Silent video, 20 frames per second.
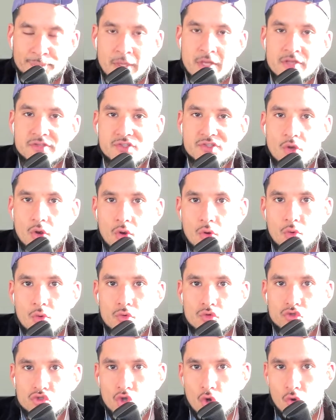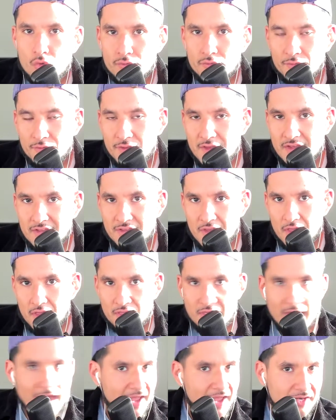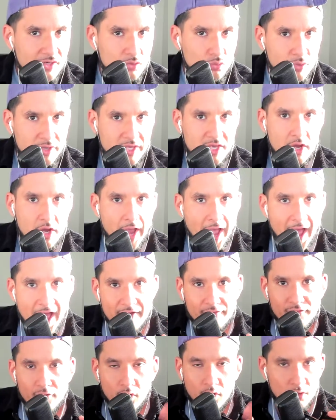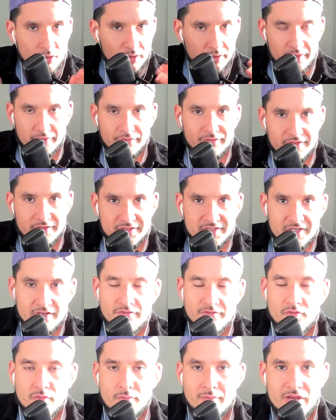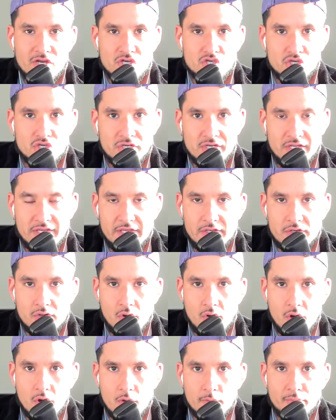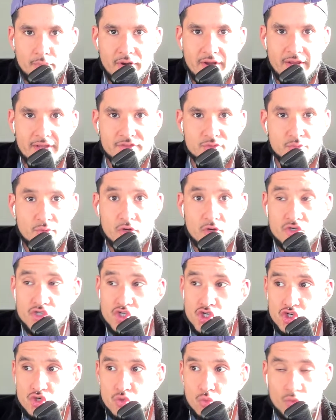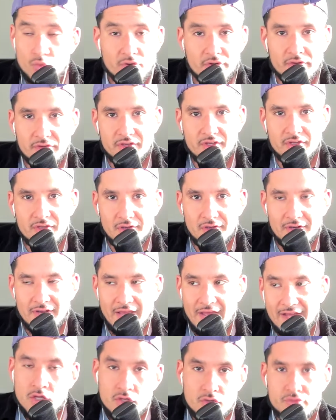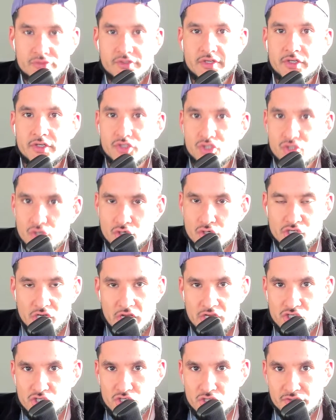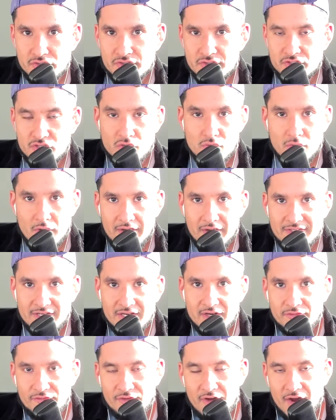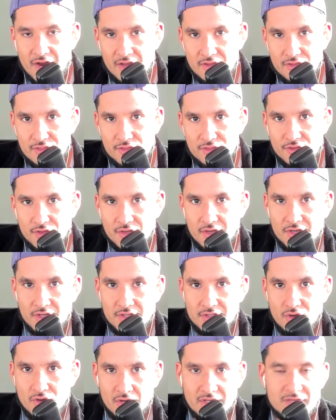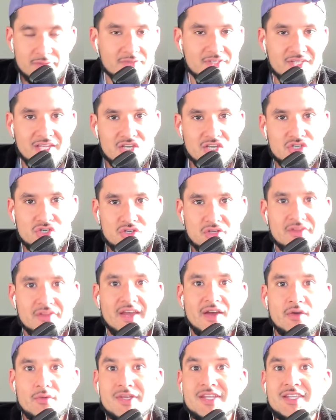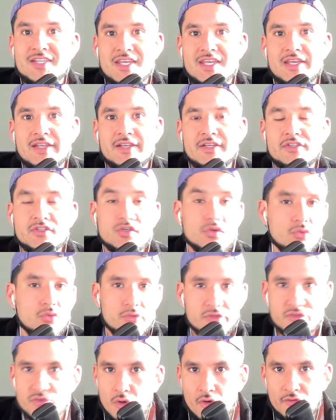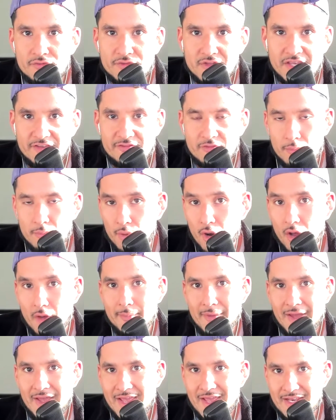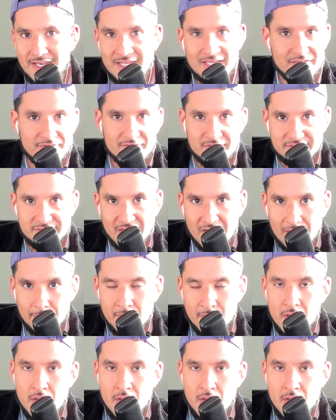So don't think that we have all of this information in our brains. We're just really good at using search engines to identify the documentation that we need to resolve the given problem at any given time